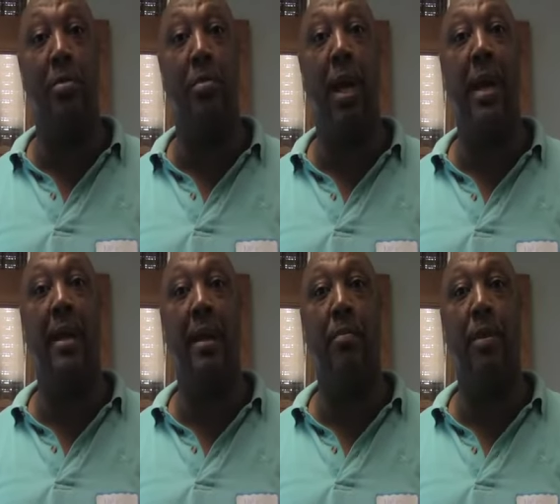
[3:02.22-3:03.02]
is
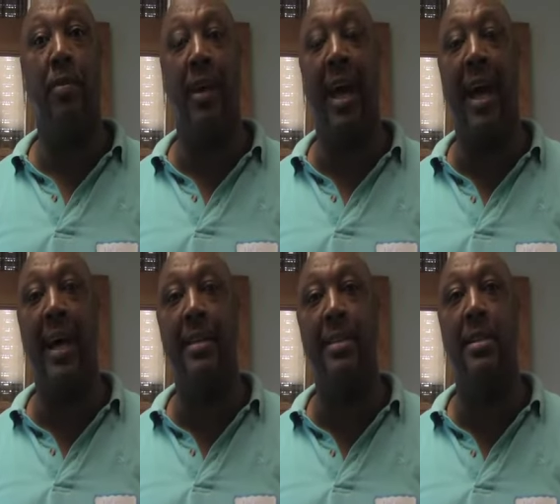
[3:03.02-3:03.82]
made up of
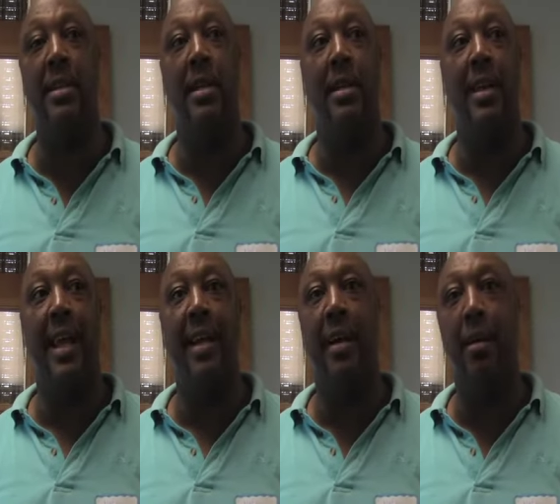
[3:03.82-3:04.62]
guys
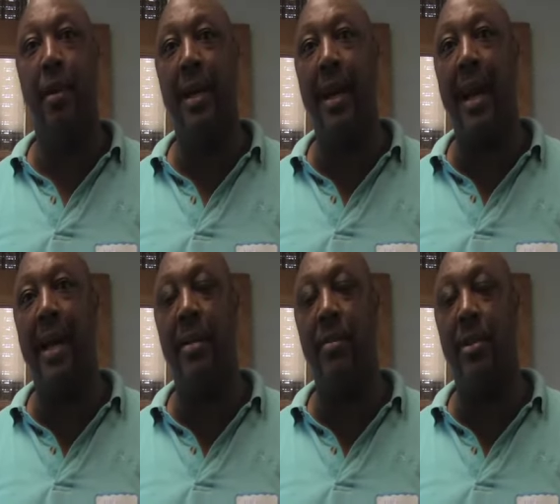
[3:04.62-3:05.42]
that coming
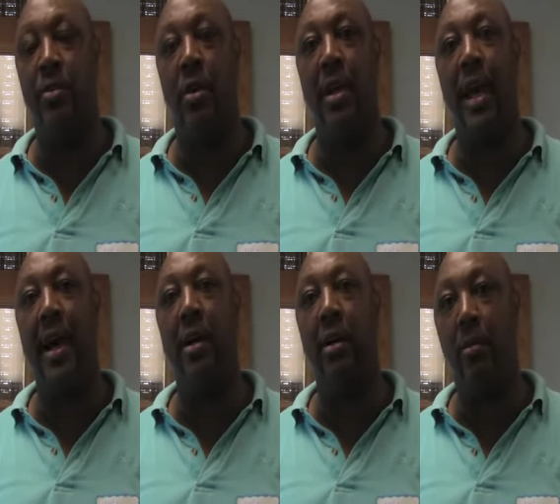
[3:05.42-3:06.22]
out of a drug and
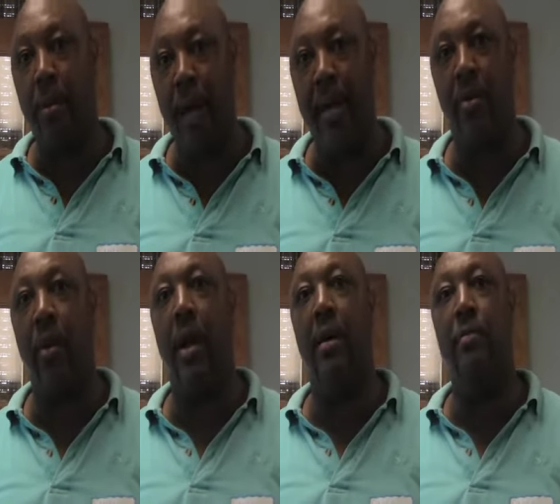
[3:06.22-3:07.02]
alcohol
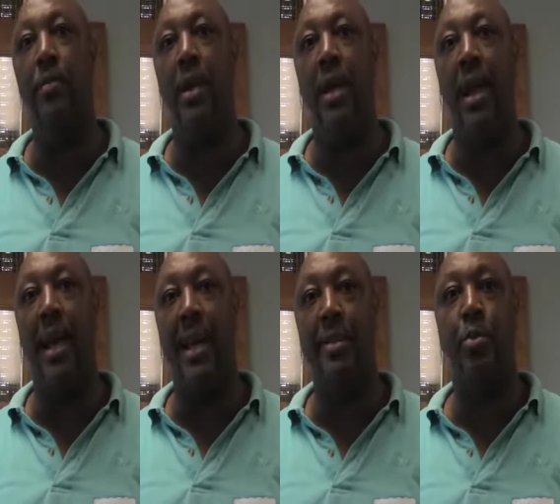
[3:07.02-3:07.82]
background.
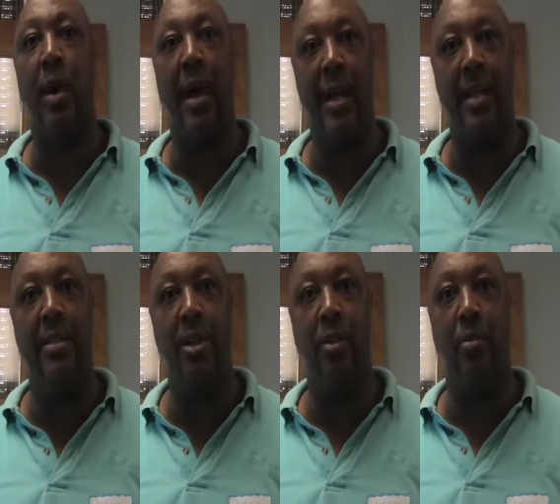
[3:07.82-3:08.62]
And that's where our
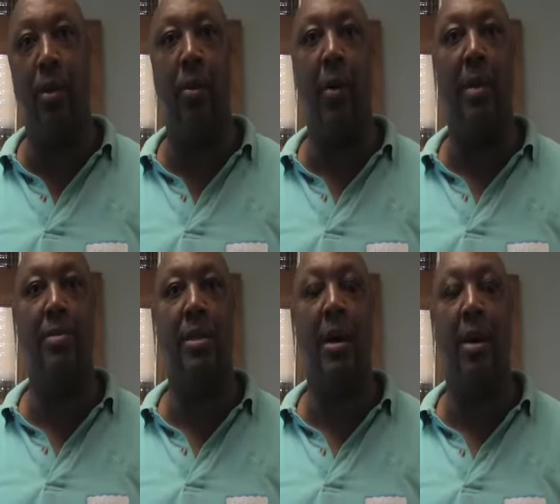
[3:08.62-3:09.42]
intern program
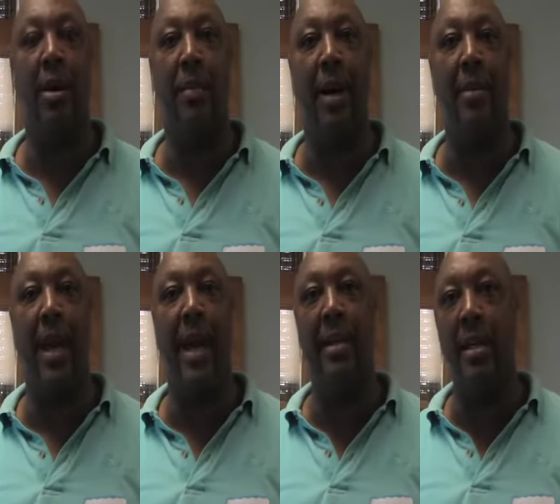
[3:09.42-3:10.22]
started about
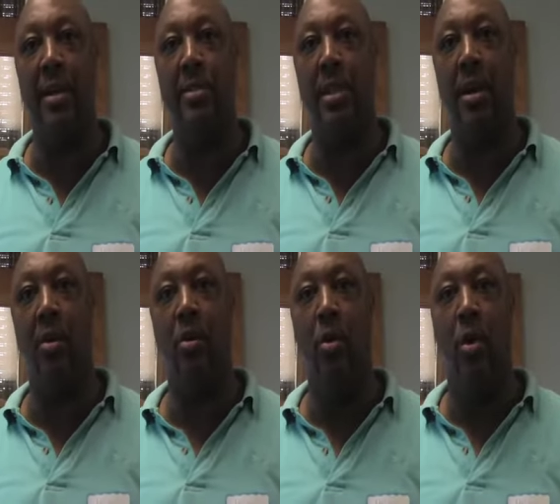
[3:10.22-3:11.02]
nine years ago.